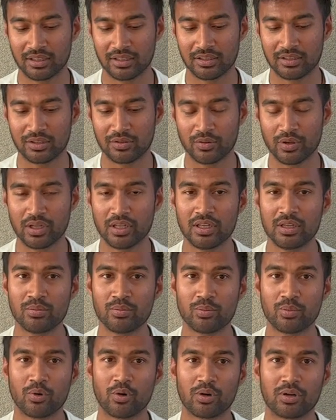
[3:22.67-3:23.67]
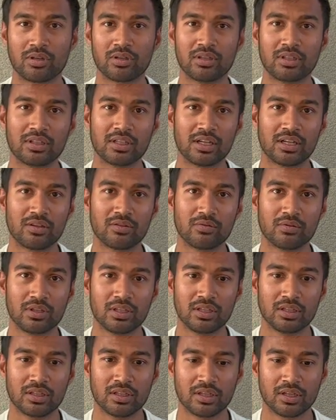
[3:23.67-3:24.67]
it's very important that
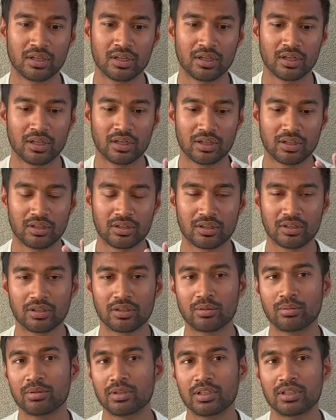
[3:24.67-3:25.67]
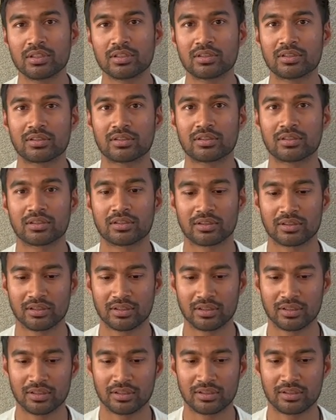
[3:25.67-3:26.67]
we curb this
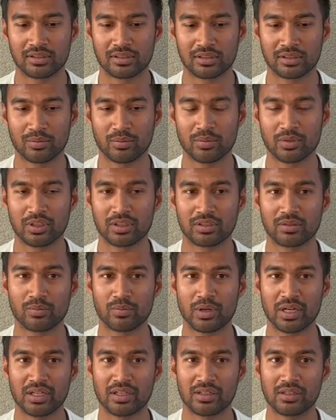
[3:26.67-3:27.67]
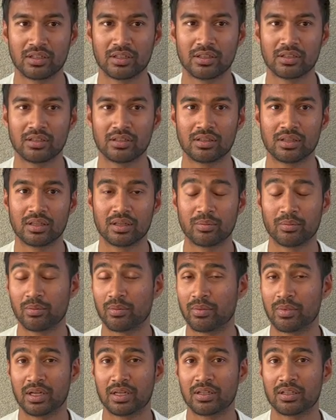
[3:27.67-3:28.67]
mental
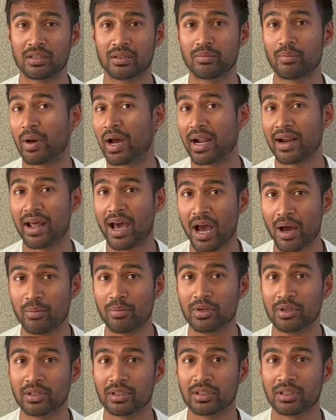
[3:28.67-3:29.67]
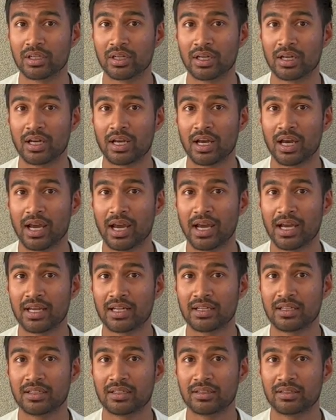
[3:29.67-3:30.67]
bad habit.
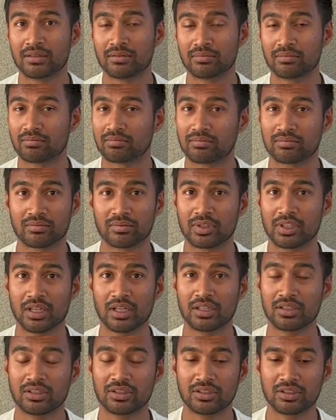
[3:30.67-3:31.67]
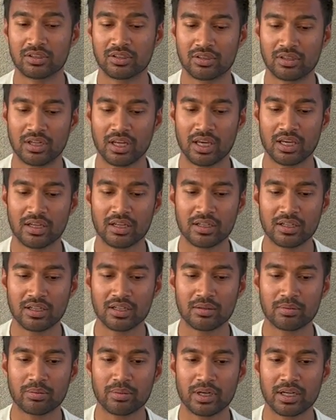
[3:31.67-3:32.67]
And yeah, just take it
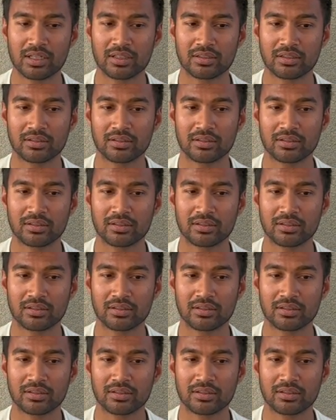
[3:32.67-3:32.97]
up as